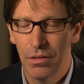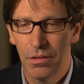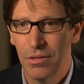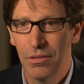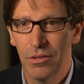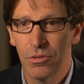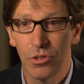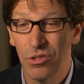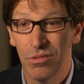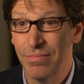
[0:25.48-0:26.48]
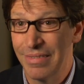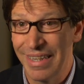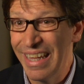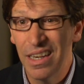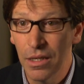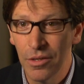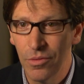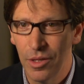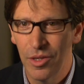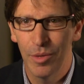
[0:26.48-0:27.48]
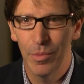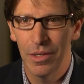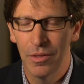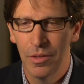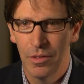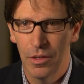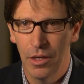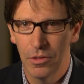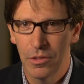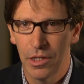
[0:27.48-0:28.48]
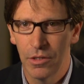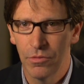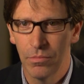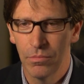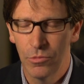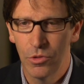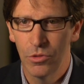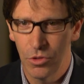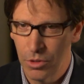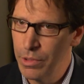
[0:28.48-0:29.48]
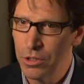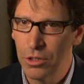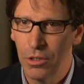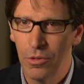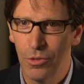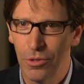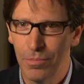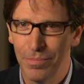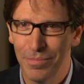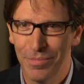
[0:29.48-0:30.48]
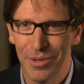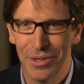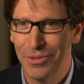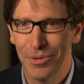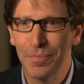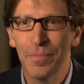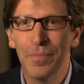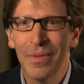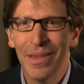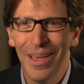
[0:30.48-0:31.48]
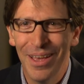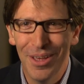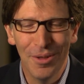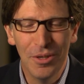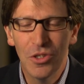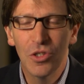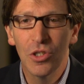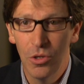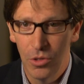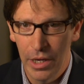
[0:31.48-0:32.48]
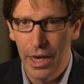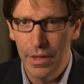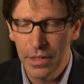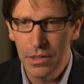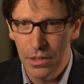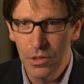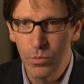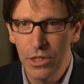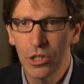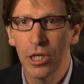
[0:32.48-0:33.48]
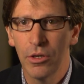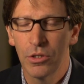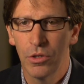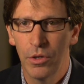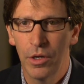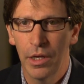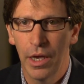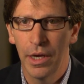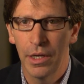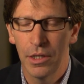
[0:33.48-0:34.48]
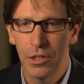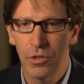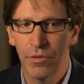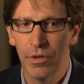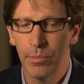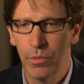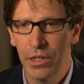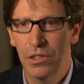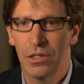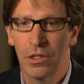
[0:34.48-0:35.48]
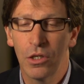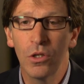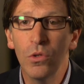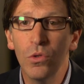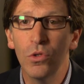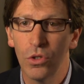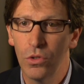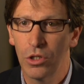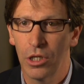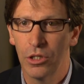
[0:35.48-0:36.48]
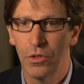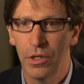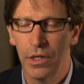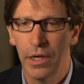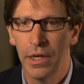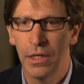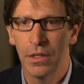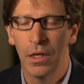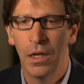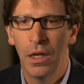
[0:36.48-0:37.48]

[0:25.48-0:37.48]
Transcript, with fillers: you know, literature? Canadian, really? I mean, outside from Joni Mitchell, or I don't know. So yeah, it's rich territory and it's great fun. But Russia's a huge, huge country, and